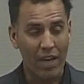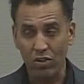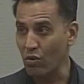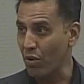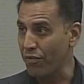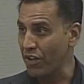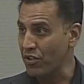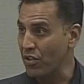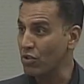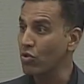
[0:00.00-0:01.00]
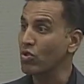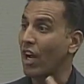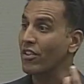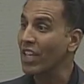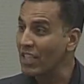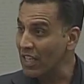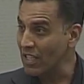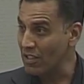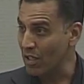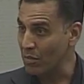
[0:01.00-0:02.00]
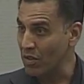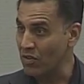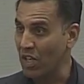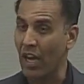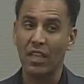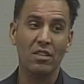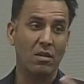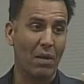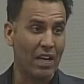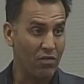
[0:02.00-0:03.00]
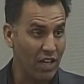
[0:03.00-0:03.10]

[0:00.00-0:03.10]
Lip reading: the UNESCO officials to start thinking in terms of science.